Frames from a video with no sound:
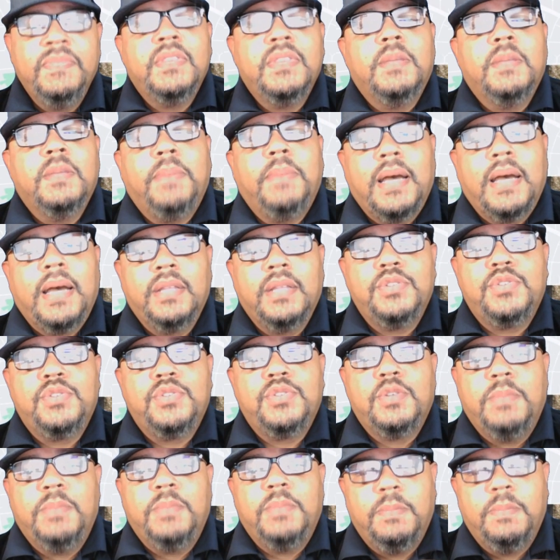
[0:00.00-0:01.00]
the pilot
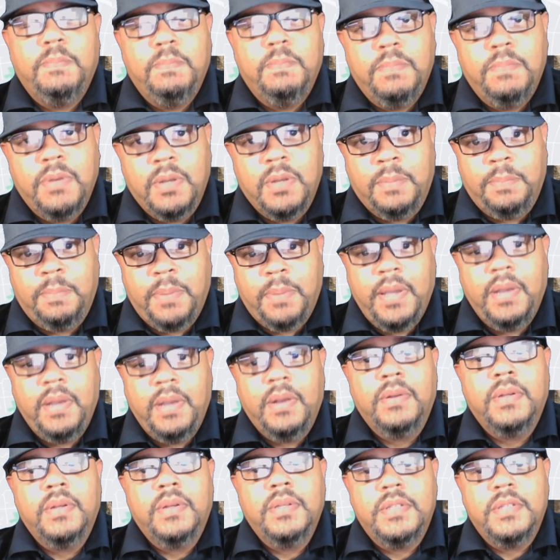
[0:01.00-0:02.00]
should be
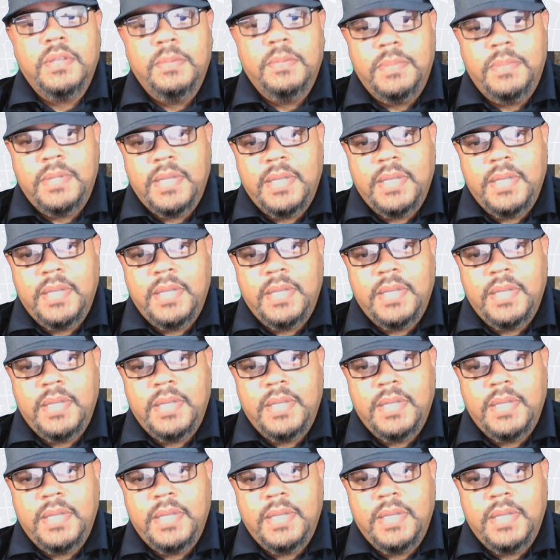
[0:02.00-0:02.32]
prepared to